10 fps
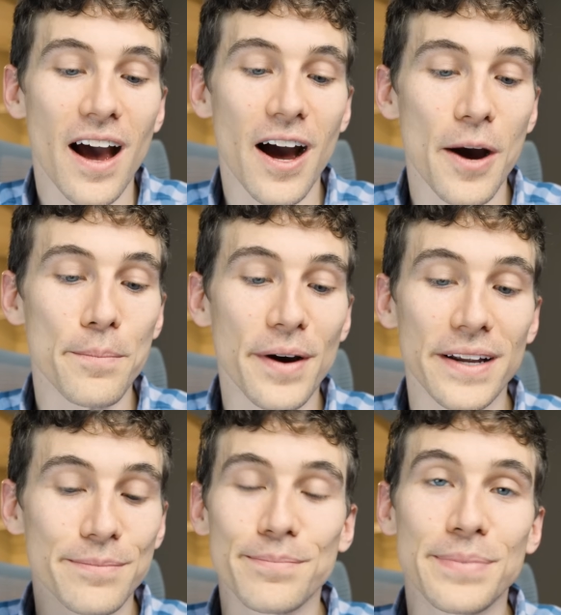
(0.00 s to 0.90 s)
uh,
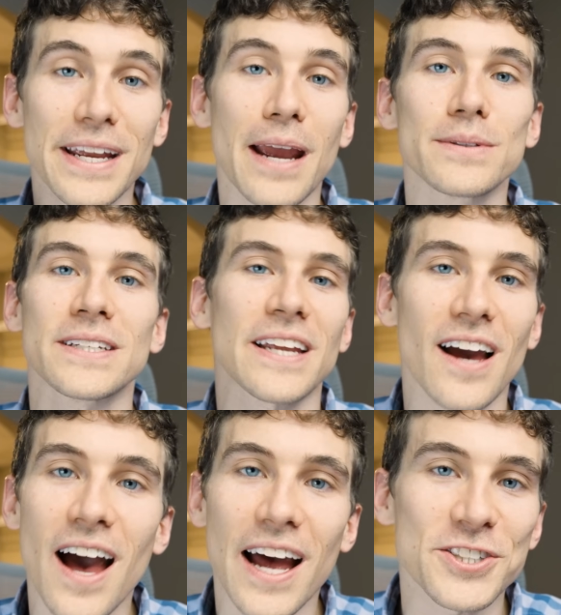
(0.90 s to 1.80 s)
but being able to take
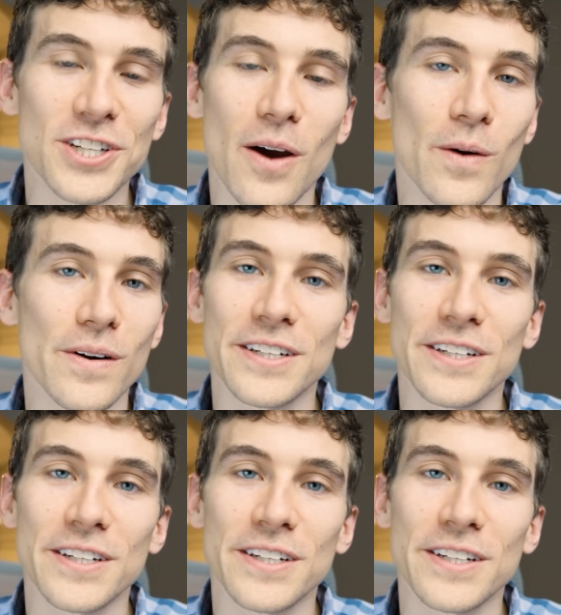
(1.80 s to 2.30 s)
a hot shower,